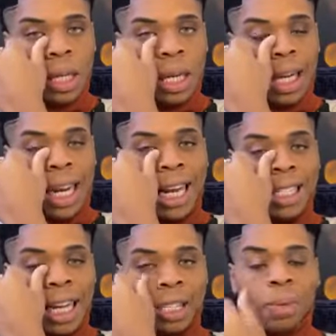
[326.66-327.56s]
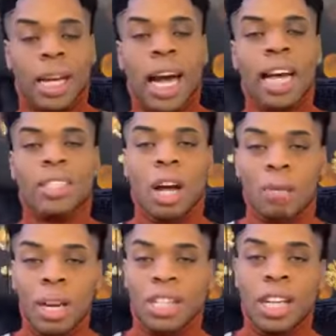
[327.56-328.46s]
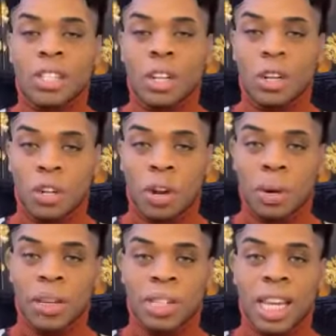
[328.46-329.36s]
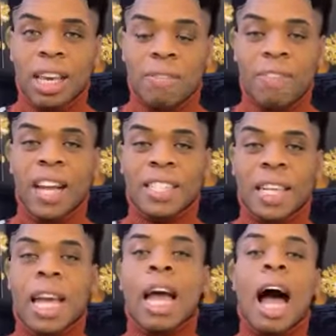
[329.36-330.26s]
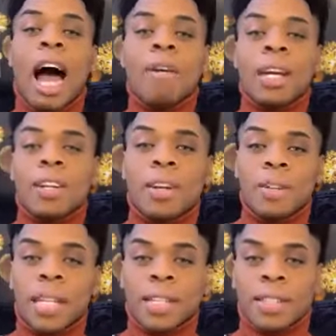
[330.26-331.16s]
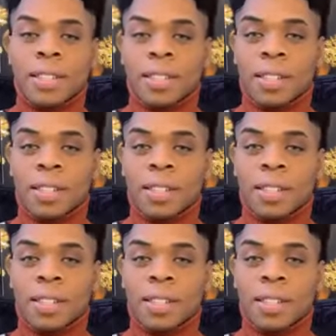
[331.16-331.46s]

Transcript: Because a lot of times when God start reteaching you, you know what you say? Your flesh say, I already know this.